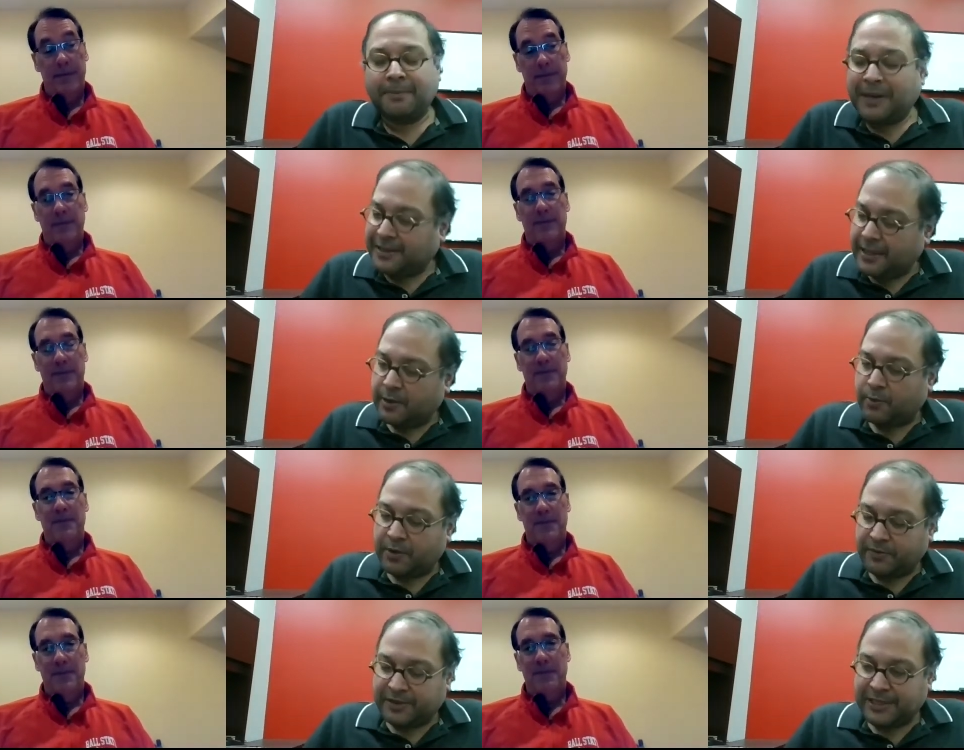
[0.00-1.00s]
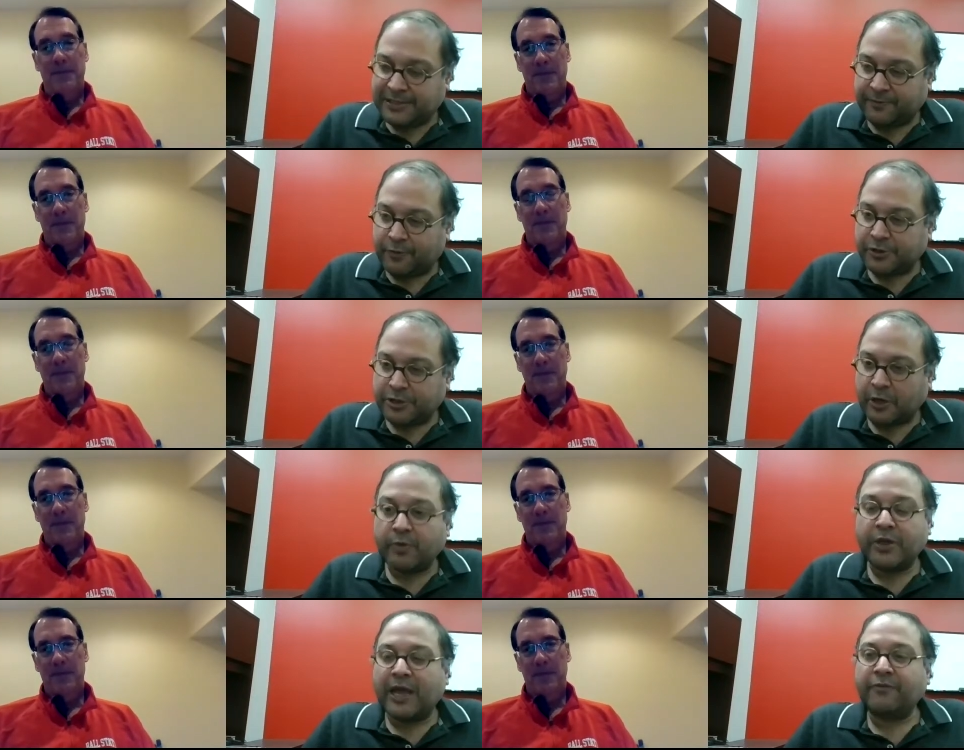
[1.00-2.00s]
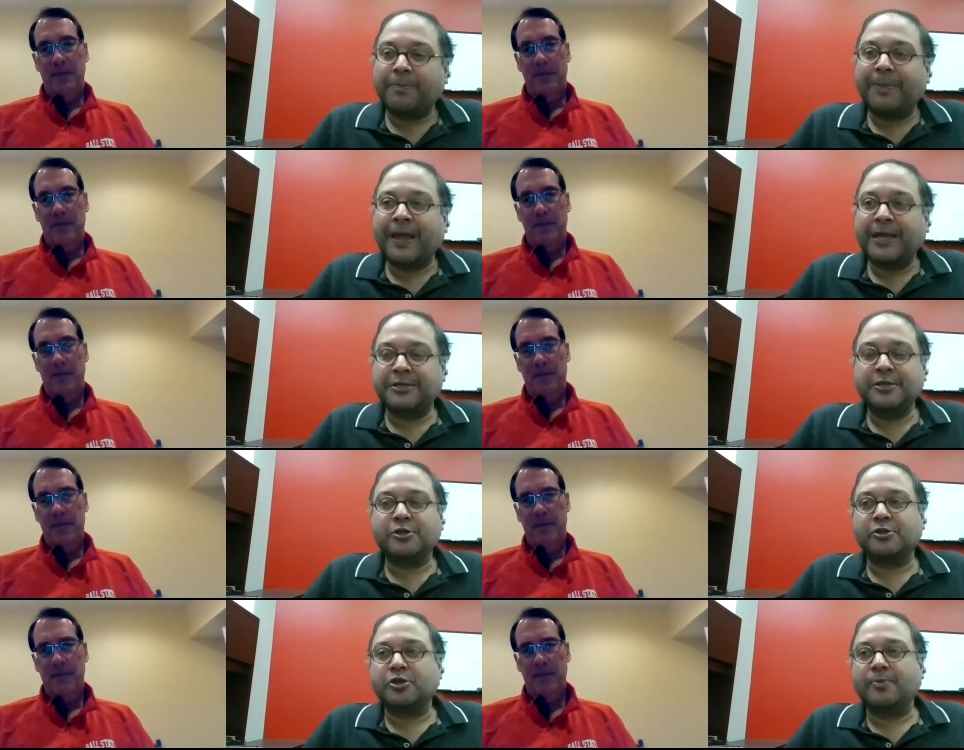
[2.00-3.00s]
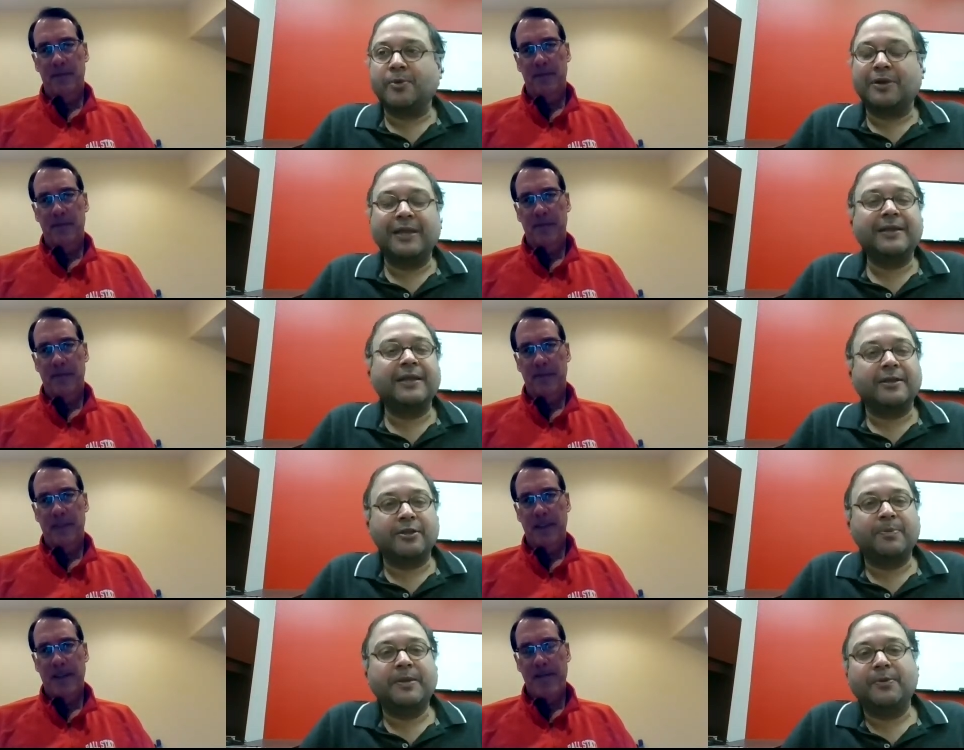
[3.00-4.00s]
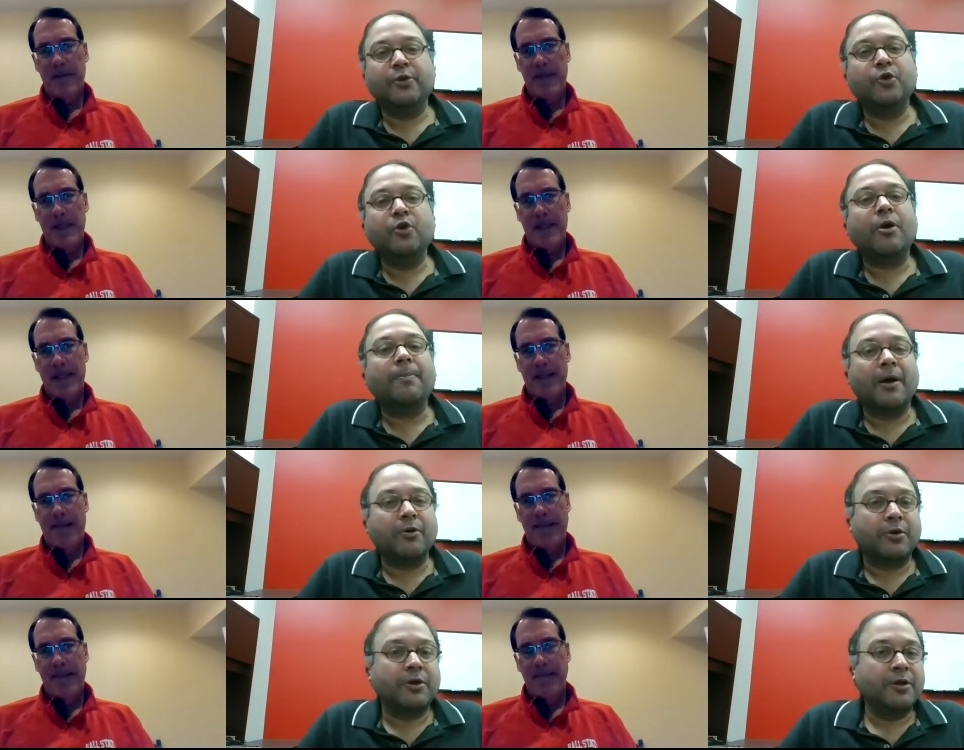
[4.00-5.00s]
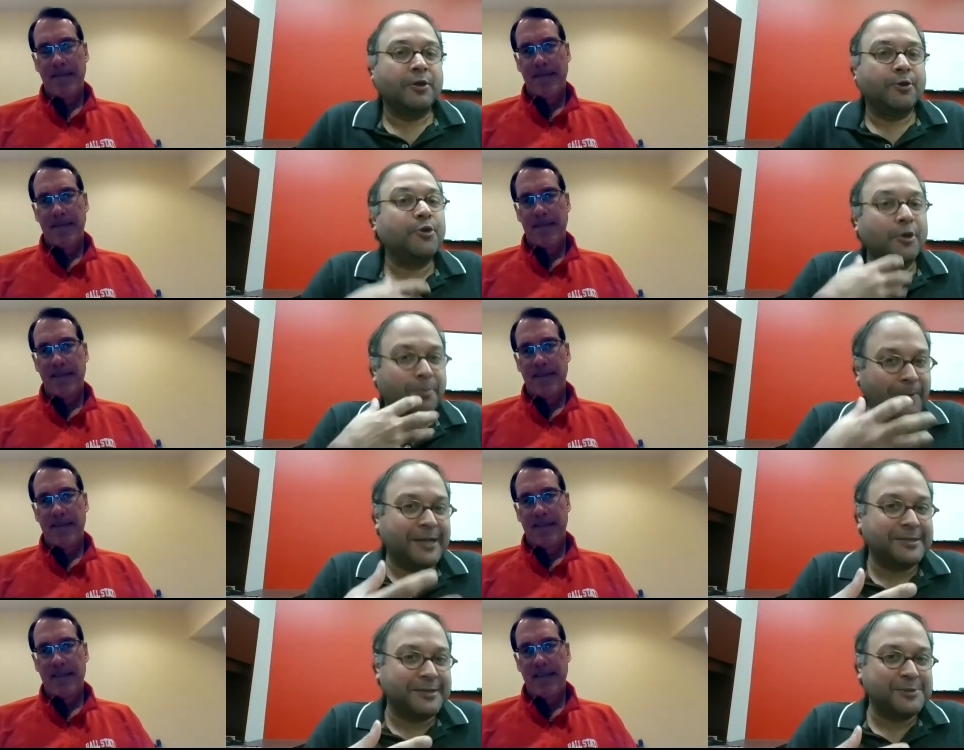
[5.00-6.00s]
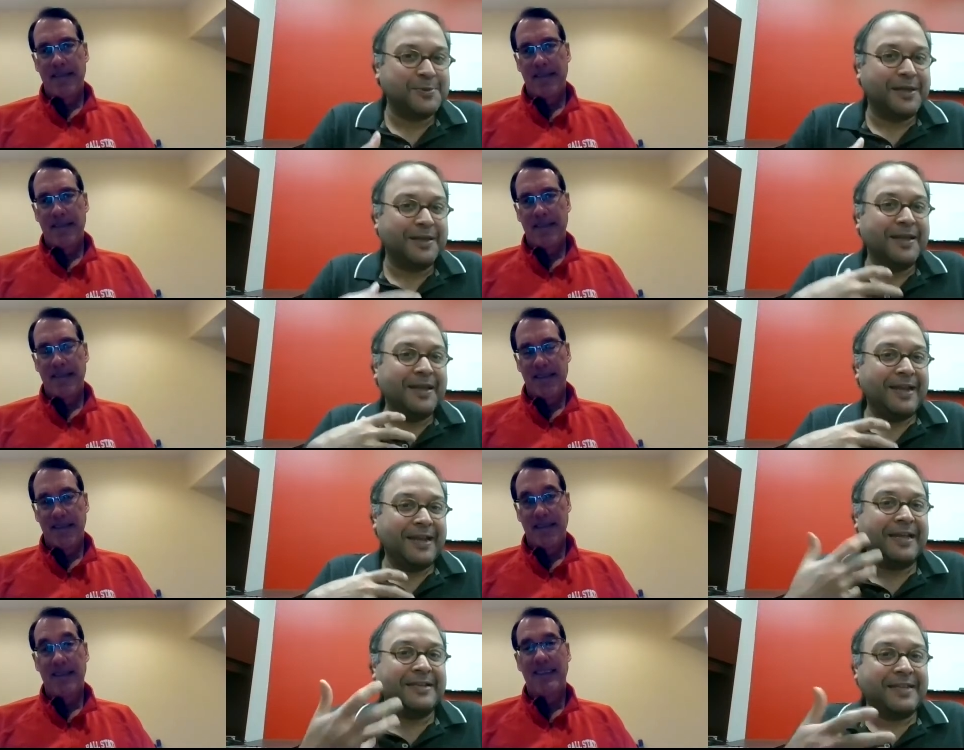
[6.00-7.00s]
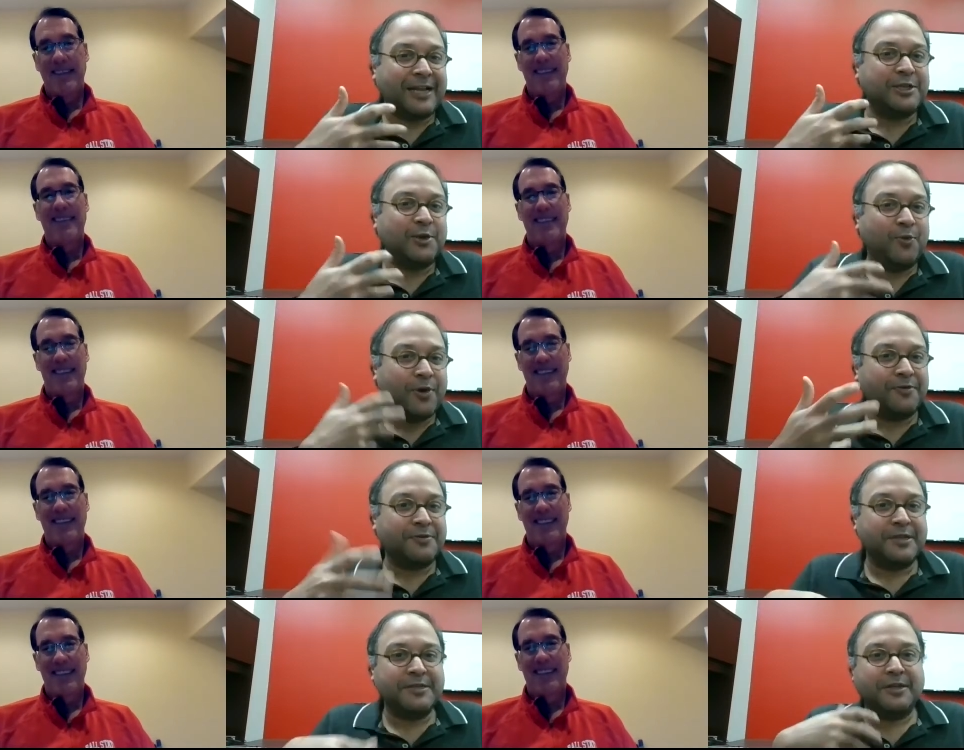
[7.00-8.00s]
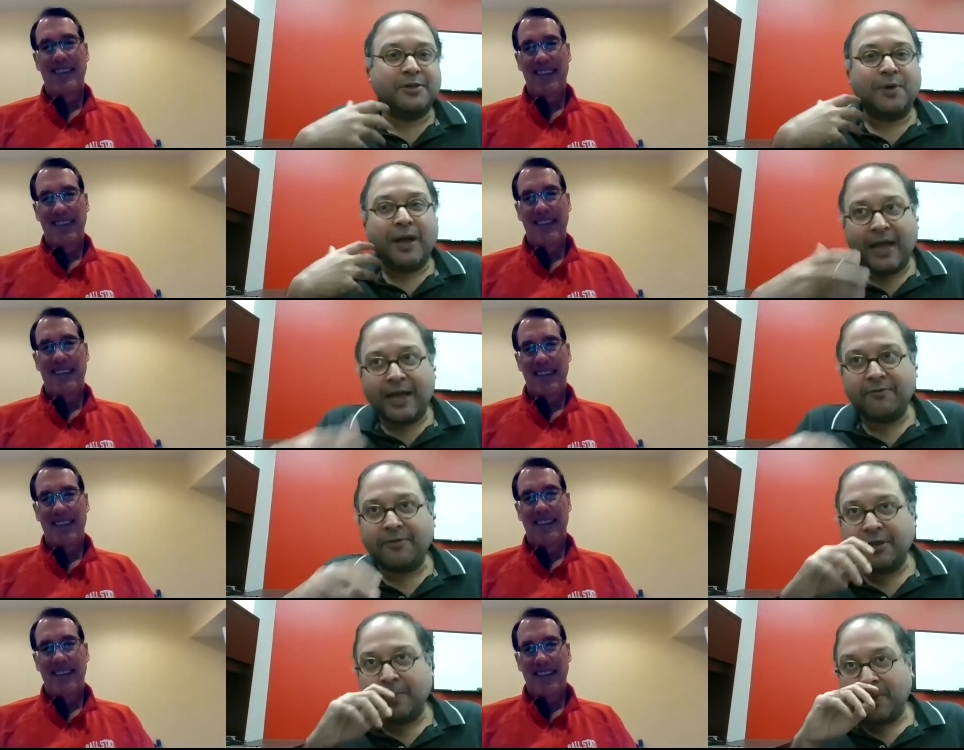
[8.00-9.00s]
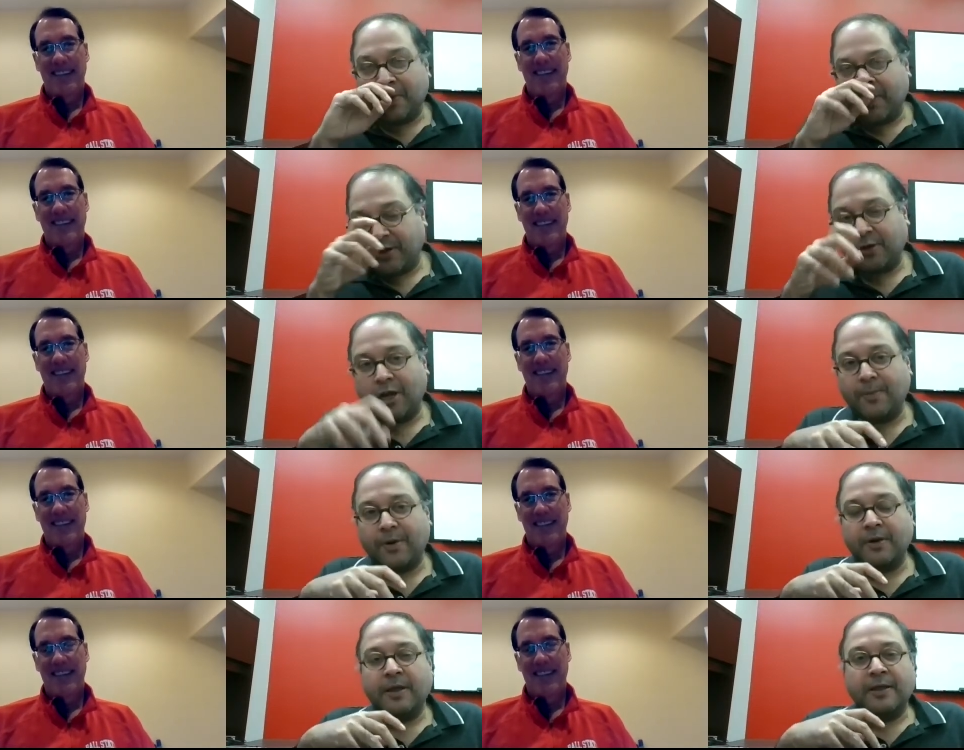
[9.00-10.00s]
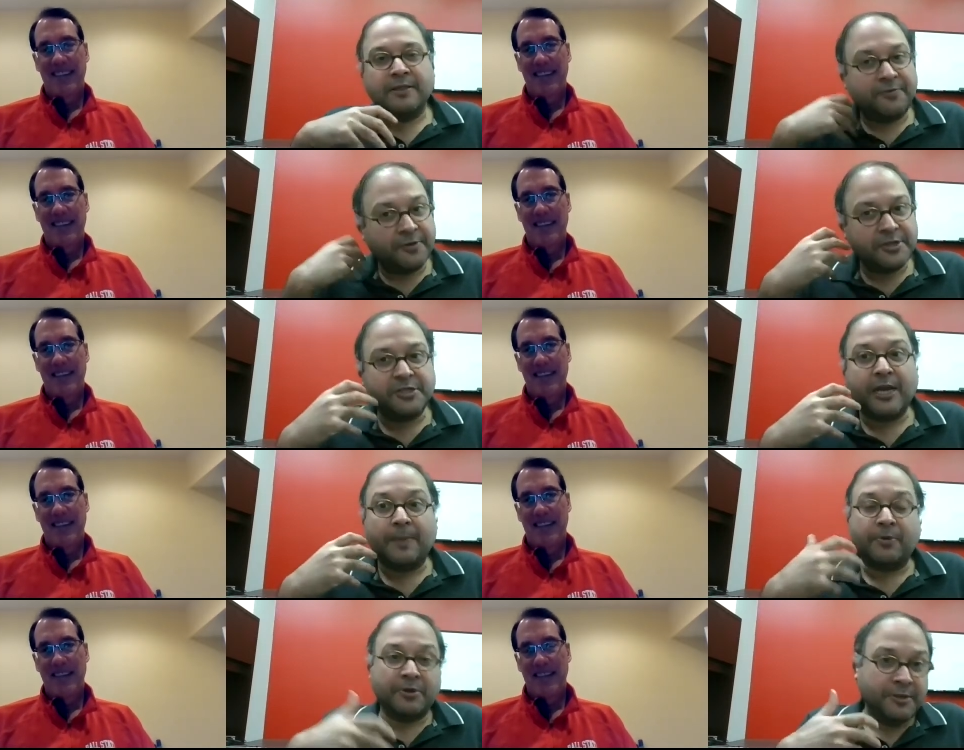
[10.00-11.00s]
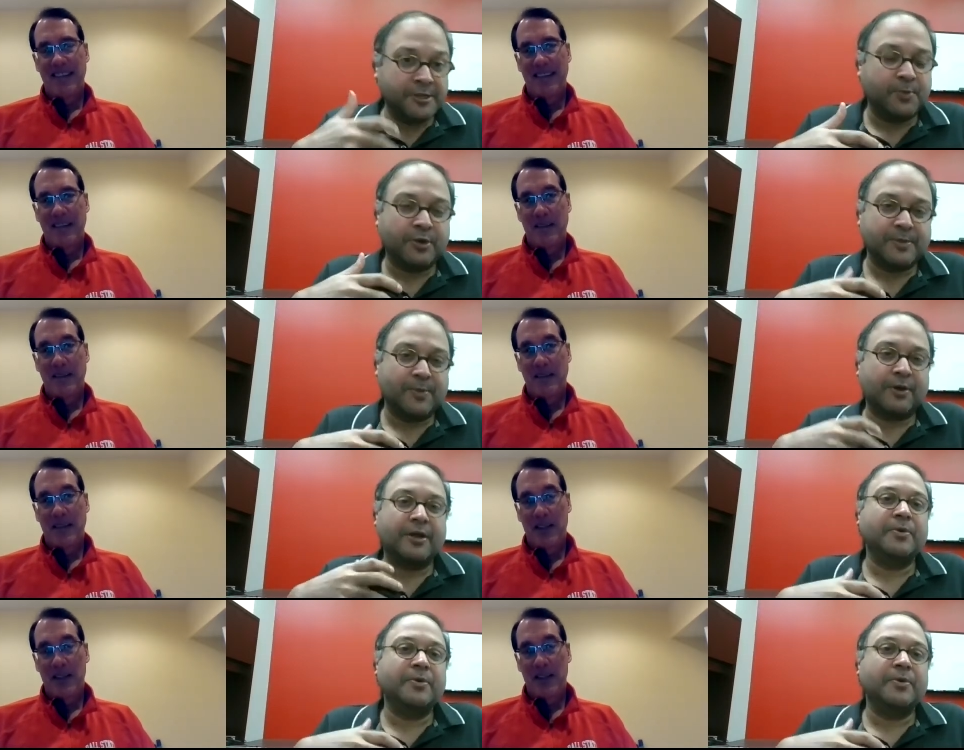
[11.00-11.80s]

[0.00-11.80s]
Speaker 1: But I think one of the things, of course, is that when you have your passion, it's also about letting other people know about your passion as well. And that is actually one of the things that you have in your book where you talk about the first chapter in this book is about